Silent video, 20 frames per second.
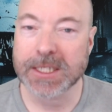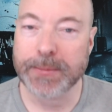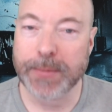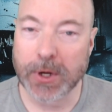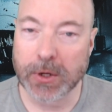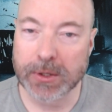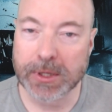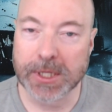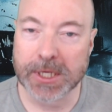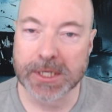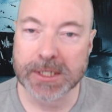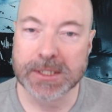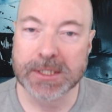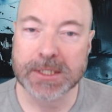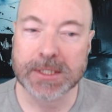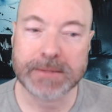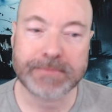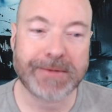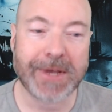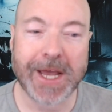about
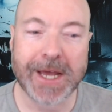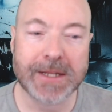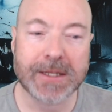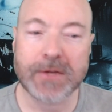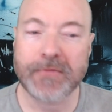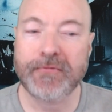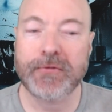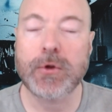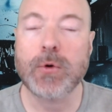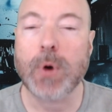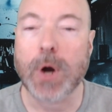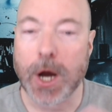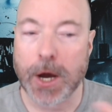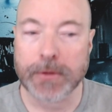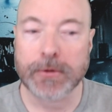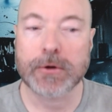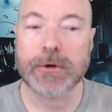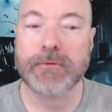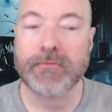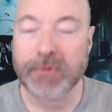this and a few
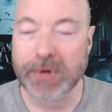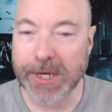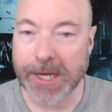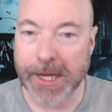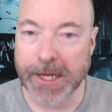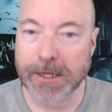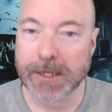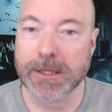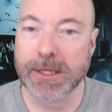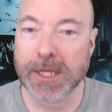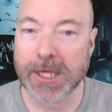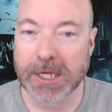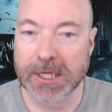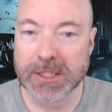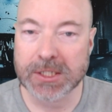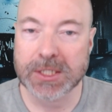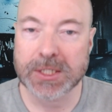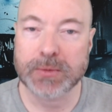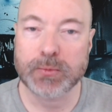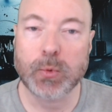other related
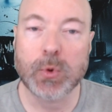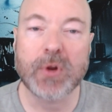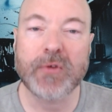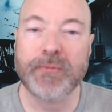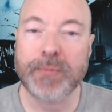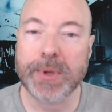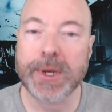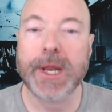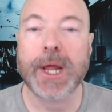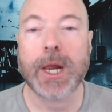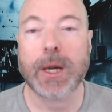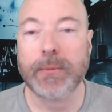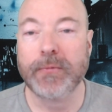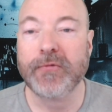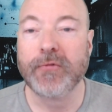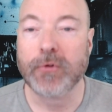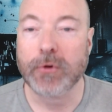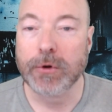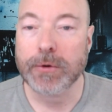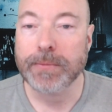things would have been
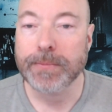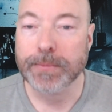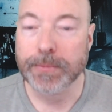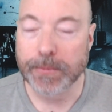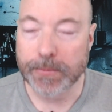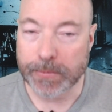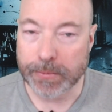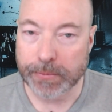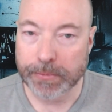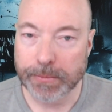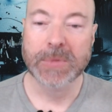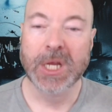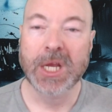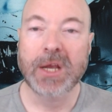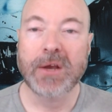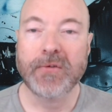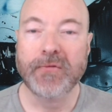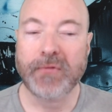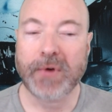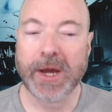helpful.
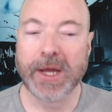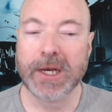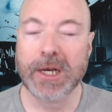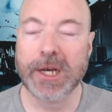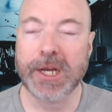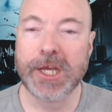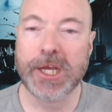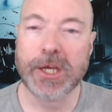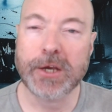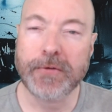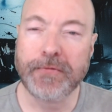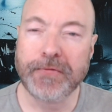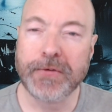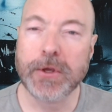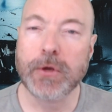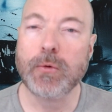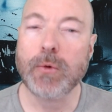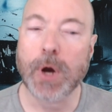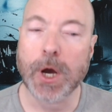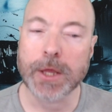Finally, a
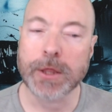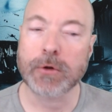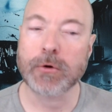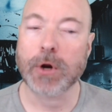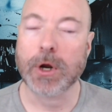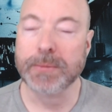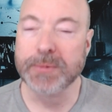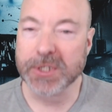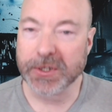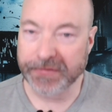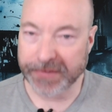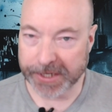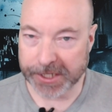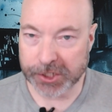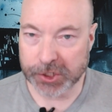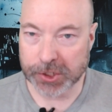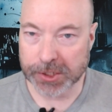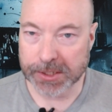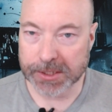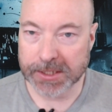few other
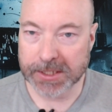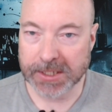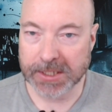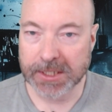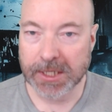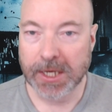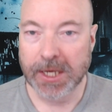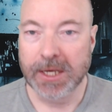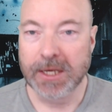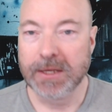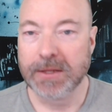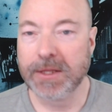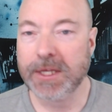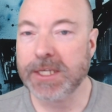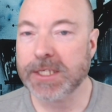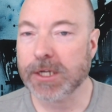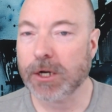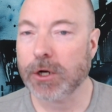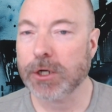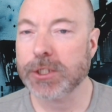observations.
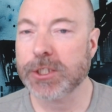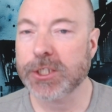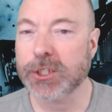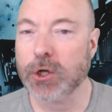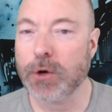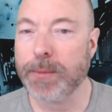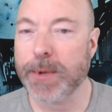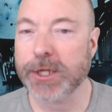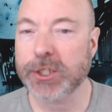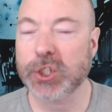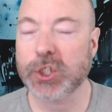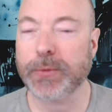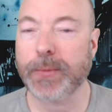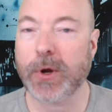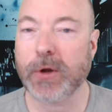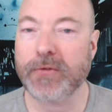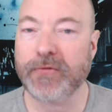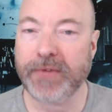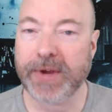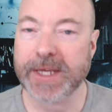These aren't so much
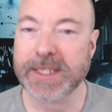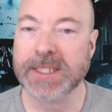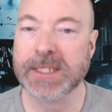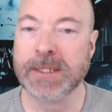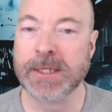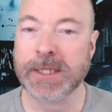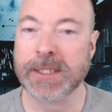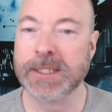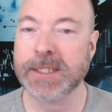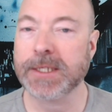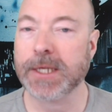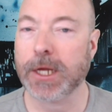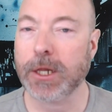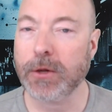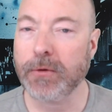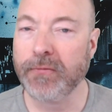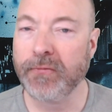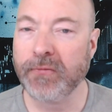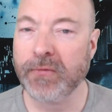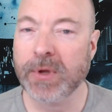about Vaesen
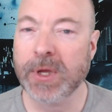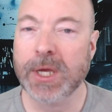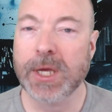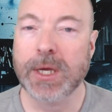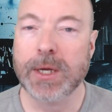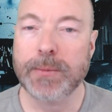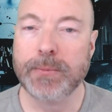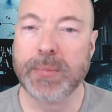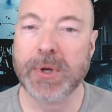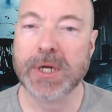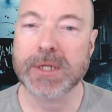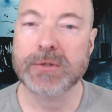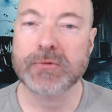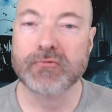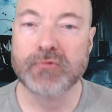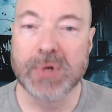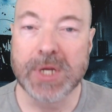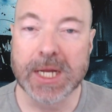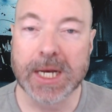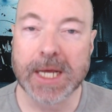itself, but
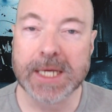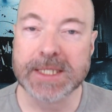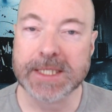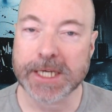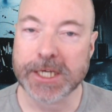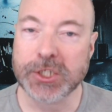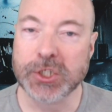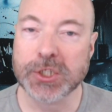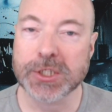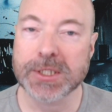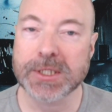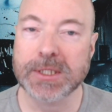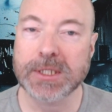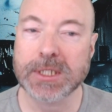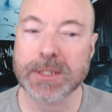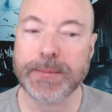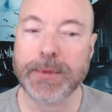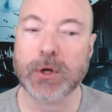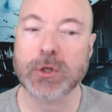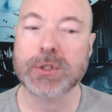realizations
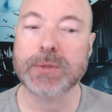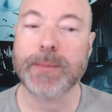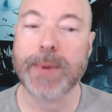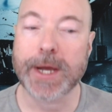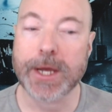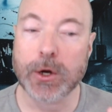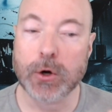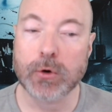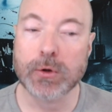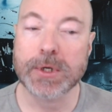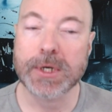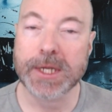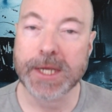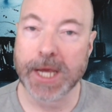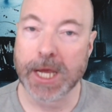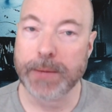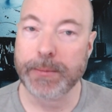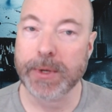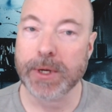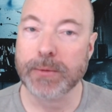about my own
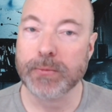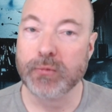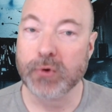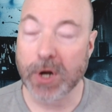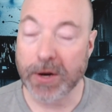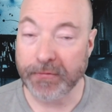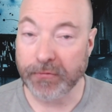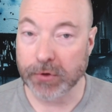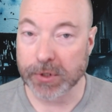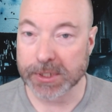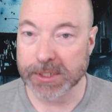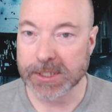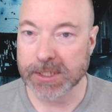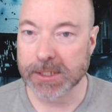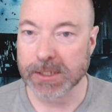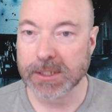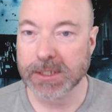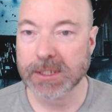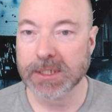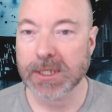gaming
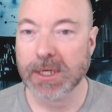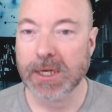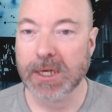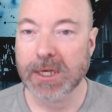preferences.